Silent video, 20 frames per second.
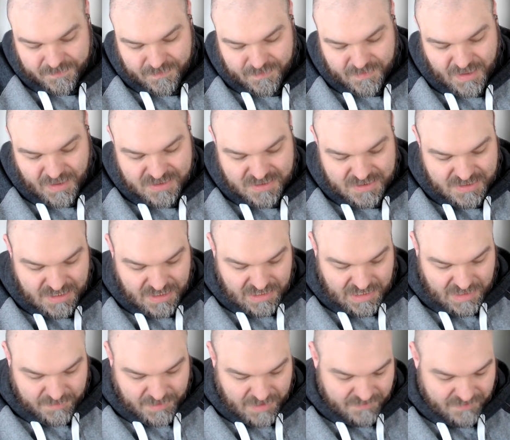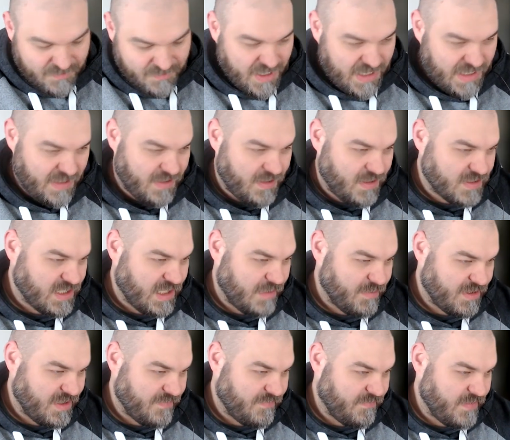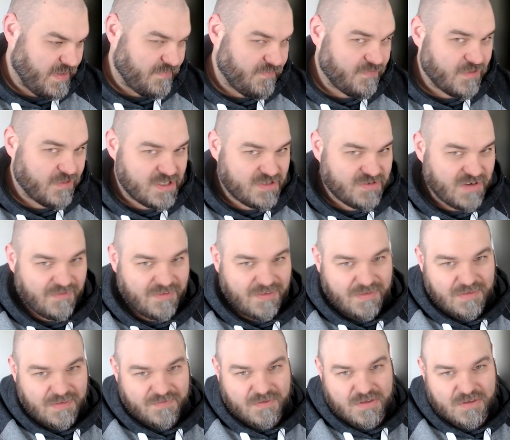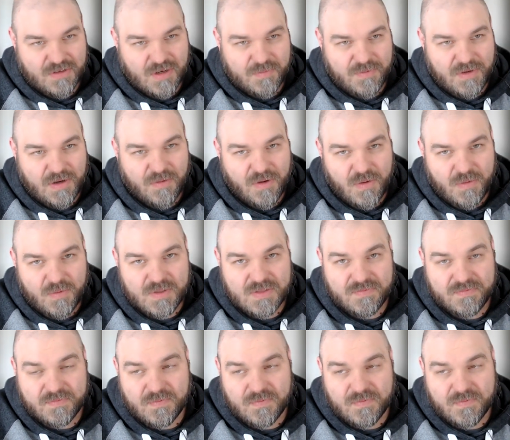I should dig it up. I haven't read it in a long time, but the first draft of the first script I wrote was